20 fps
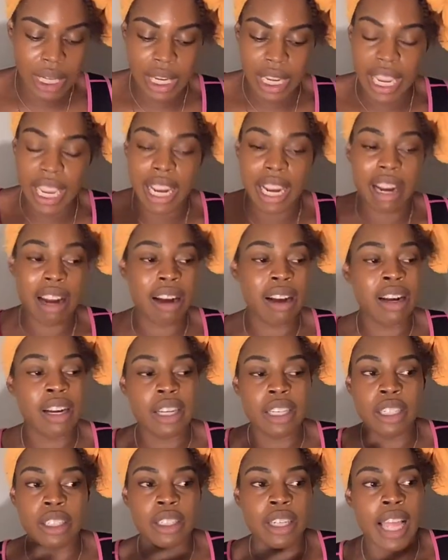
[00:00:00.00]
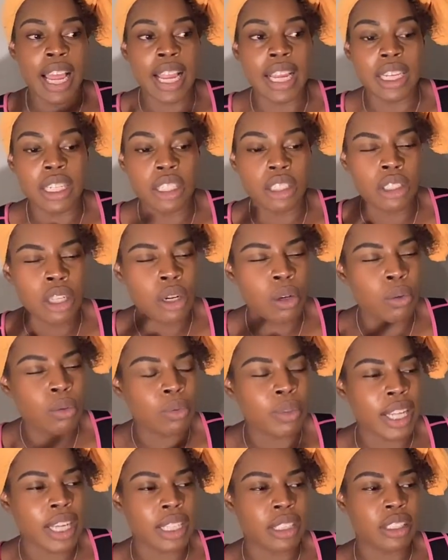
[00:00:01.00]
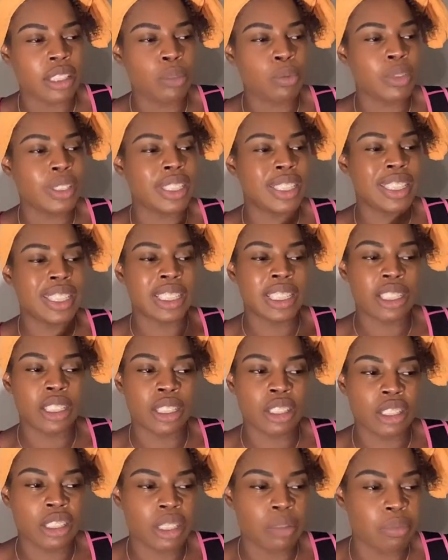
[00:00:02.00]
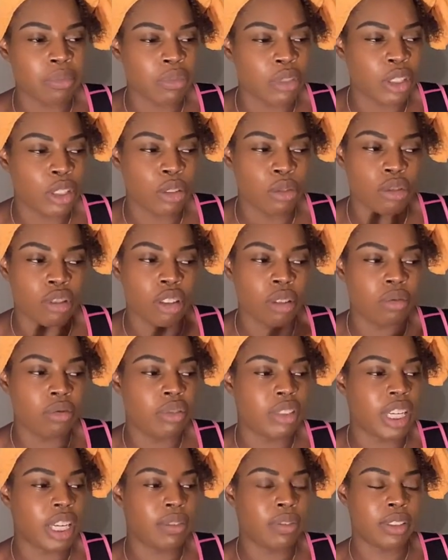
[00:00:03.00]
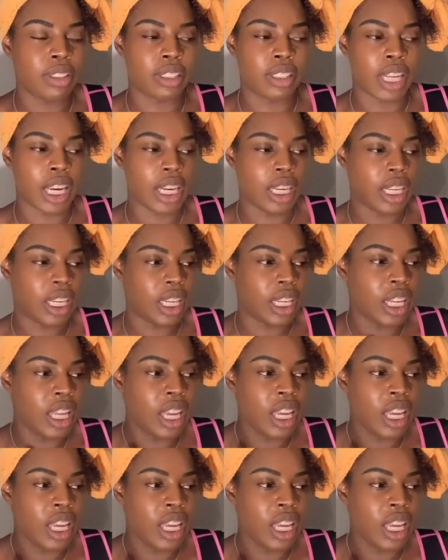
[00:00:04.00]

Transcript: It hurt. You're like, you know, like if someone did something to you so devastating